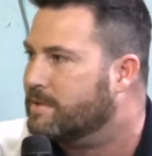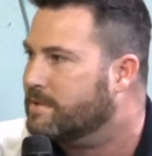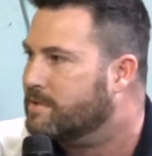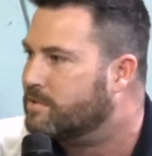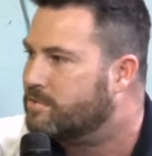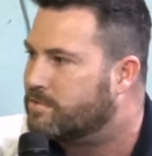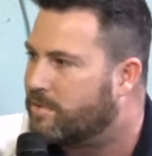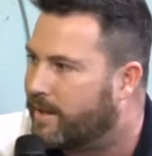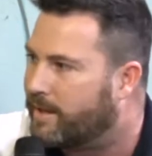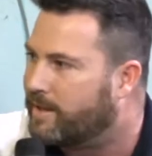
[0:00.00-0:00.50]

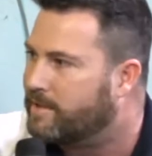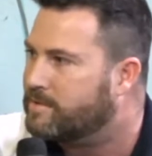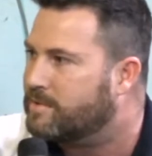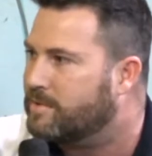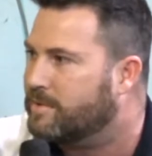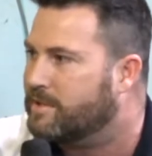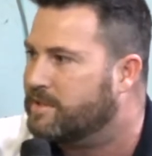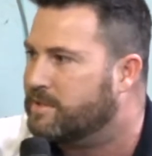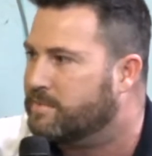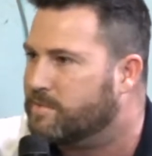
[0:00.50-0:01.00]
straight into
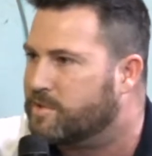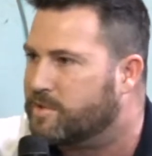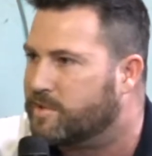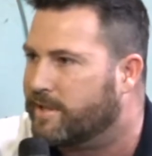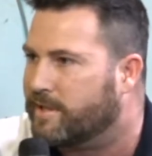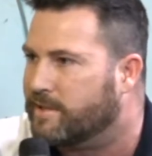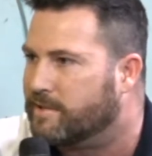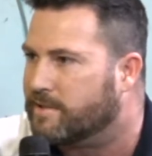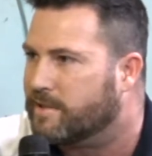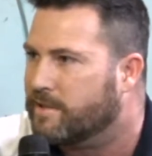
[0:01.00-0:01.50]
these
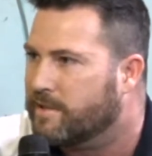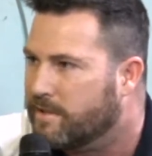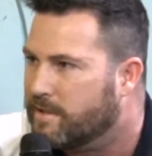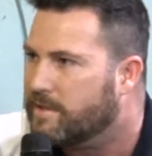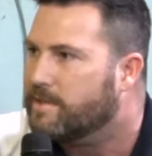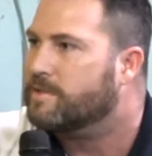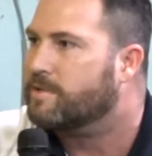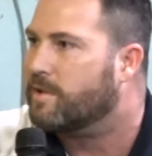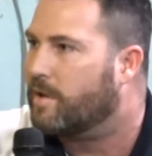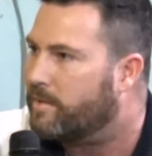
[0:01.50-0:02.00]
machines.
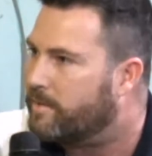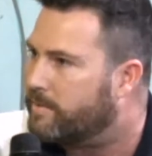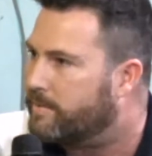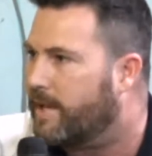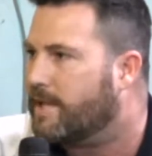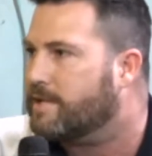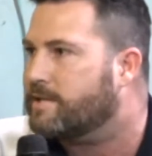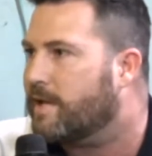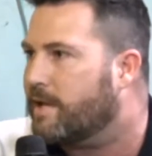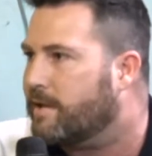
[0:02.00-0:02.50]
So
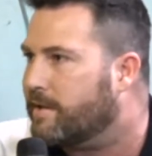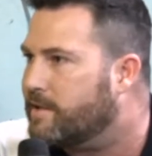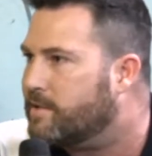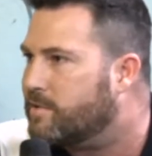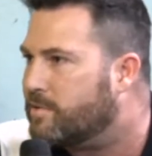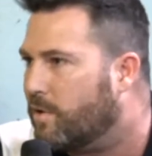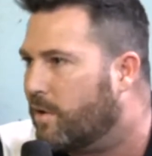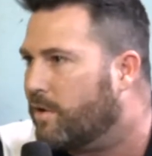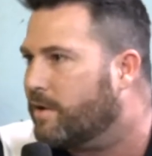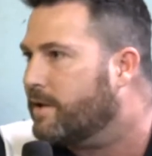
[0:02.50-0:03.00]
that's how he
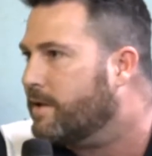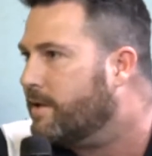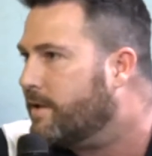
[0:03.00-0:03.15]
started.